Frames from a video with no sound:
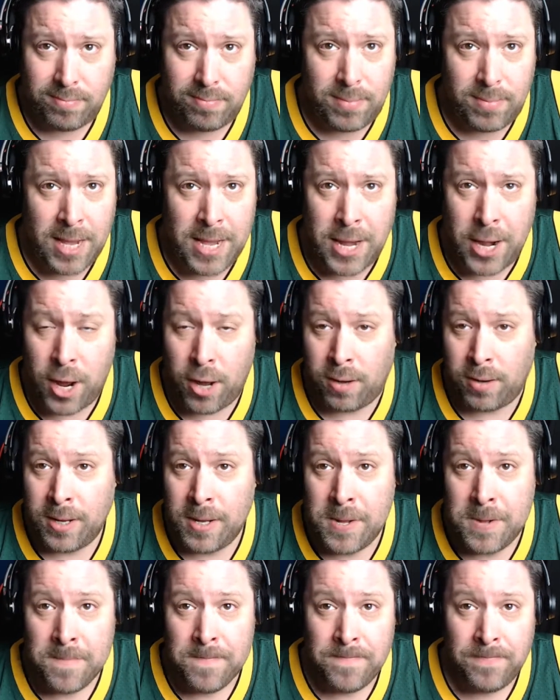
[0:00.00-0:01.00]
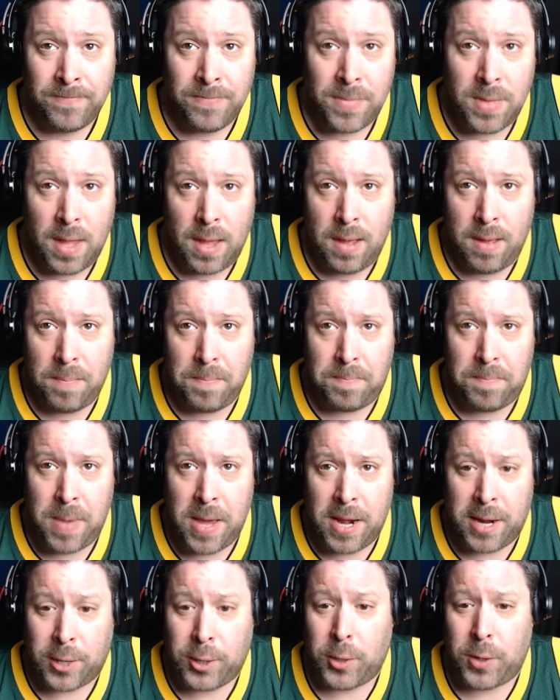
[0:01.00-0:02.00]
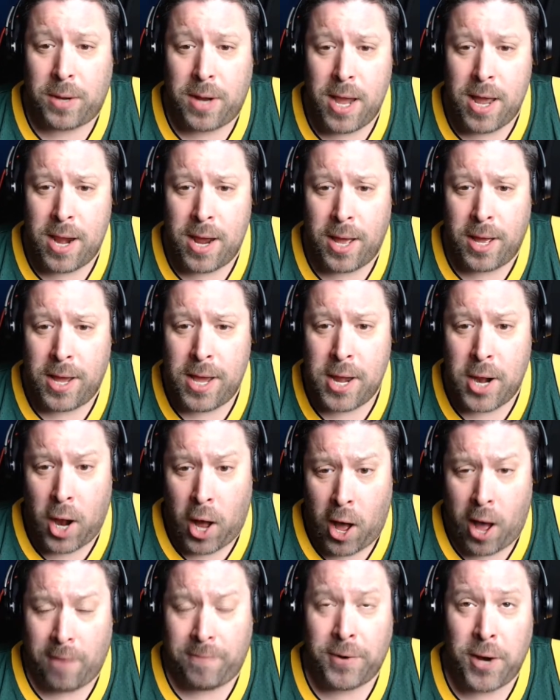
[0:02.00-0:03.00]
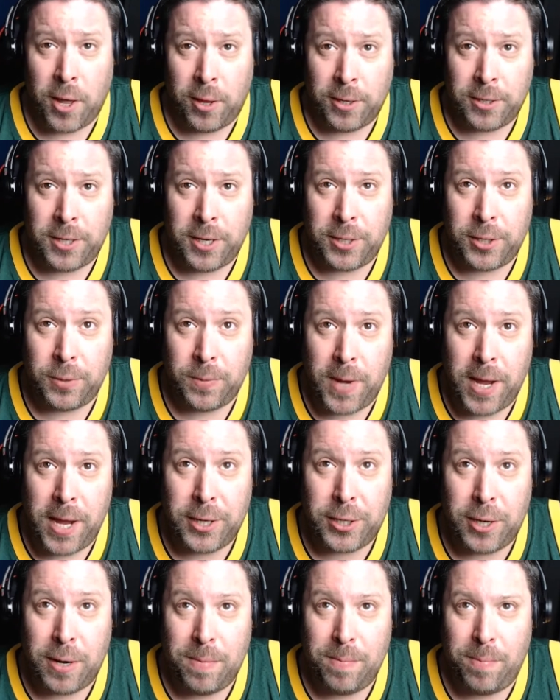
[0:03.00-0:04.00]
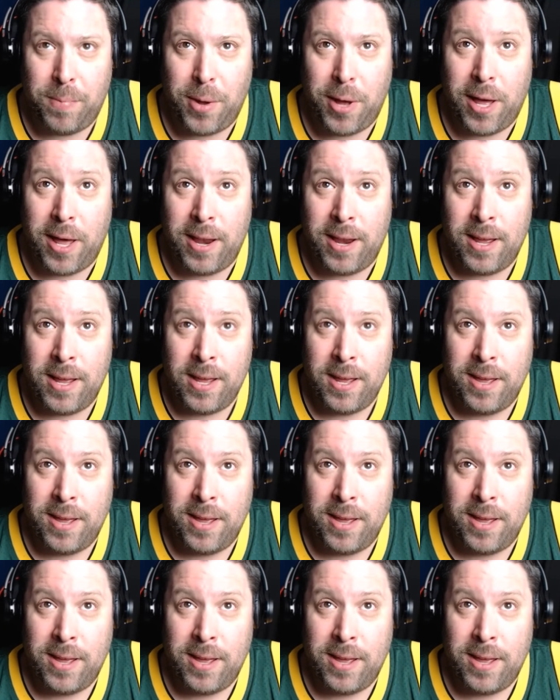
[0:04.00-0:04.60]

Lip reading: in an off-color situation, but